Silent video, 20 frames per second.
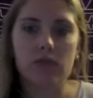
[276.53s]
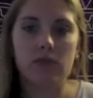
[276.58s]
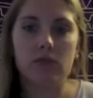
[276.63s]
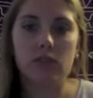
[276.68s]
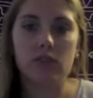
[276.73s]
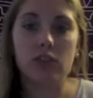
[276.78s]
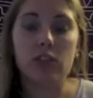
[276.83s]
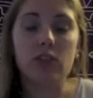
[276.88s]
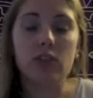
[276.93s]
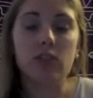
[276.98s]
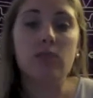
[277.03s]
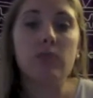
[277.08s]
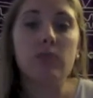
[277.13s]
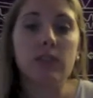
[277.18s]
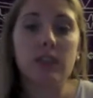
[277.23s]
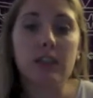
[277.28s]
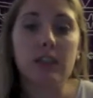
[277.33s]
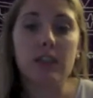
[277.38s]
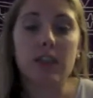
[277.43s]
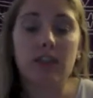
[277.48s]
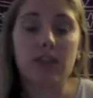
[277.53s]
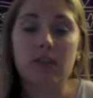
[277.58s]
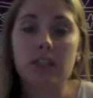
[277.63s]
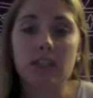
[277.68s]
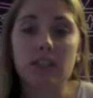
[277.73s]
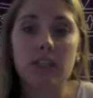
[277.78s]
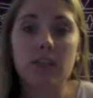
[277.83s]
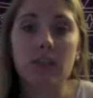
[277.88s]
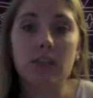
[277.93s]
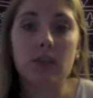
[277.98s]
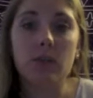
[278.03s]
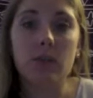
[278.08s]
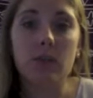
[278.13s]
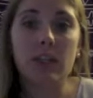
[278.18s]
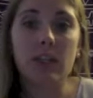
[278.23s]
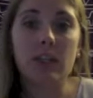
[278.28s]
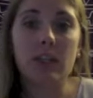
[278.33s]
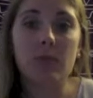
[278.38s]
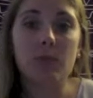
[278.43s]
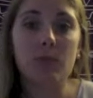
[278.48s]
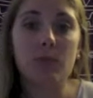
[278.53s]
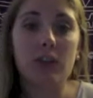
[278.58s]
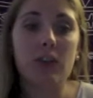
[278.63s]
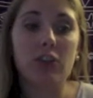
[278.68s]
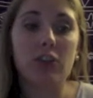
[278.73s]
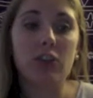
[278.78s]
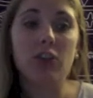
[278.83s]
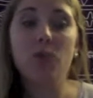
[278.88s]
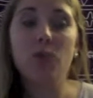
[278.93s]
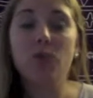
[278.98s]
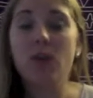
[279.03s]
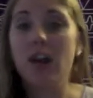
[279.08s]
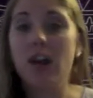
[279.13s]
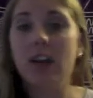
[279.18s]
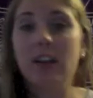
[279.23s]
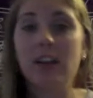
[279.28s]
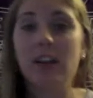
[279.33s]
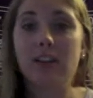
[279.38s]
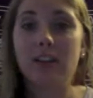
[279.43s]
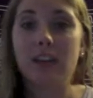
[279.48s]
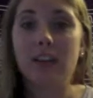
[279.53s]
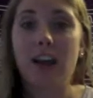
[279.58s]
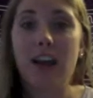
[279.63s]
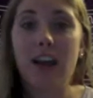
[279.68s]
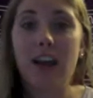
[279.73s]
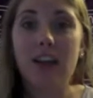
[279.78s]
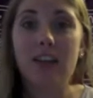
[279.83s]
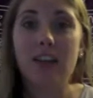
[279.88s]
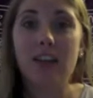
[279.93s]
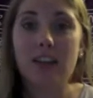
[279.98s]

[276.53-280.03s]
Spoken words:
do what it's going to do, because whether you want it or not,